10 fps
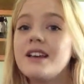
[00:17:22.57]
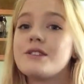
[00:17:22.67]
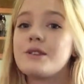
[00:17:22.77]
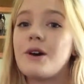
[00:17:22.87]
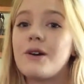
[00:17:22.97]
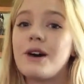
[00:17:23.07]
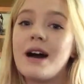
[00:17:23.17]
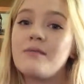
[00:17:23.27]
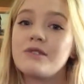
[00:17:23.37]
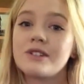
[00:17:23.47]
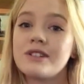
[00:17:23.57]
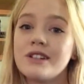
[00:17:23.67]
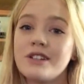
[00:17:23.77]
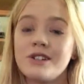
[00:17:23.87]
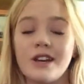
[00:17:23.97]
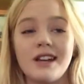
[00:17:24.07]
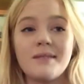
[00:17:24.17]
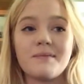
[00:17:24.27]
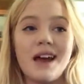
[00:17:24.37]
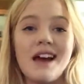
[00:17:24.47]
so I'm just gonna shut
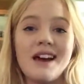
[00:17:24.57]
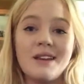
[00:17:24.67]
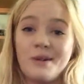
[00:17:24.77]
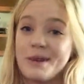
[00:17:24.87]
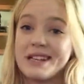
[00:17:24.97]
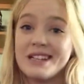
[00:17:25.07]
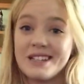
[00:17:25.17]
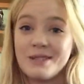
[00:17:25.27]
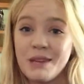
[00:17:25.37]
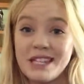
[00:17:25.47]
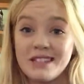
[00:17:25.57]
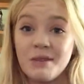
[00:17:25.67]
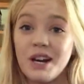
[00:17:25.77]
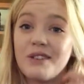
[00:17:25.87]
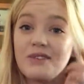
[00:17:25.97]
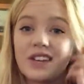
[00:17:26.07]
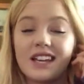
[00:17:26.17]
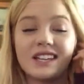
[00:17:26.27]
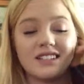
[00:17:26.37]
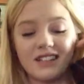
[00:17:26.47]
up and hope I didn't just piss them off.
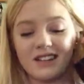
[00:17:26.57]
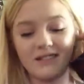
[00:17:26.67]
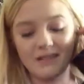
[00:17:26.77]
And